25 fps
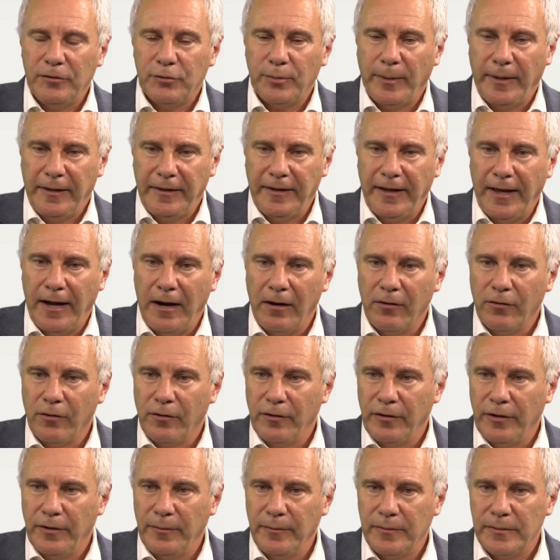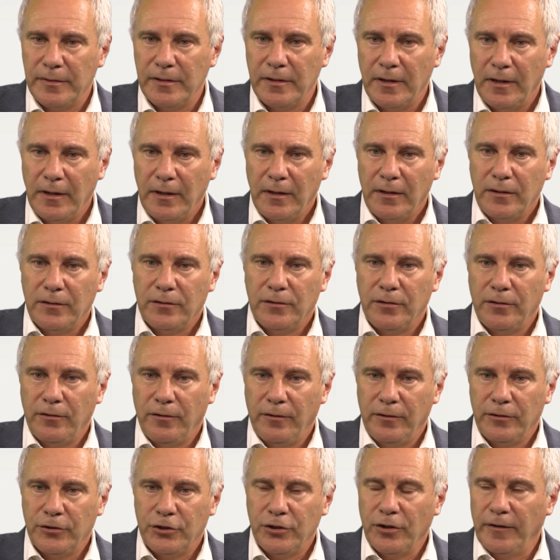tweak the algorithms
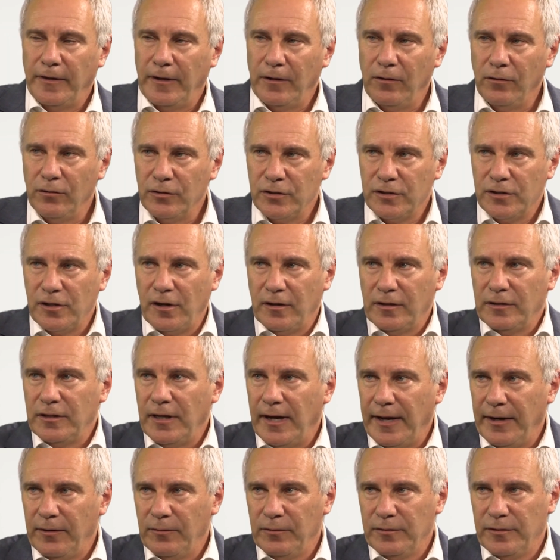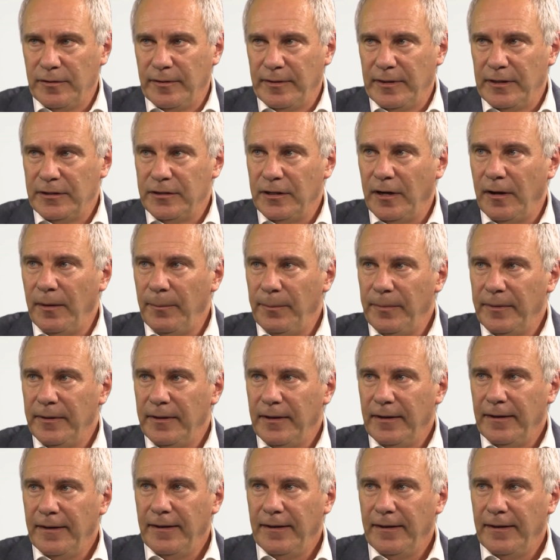to ensure that all stock titles are at the top.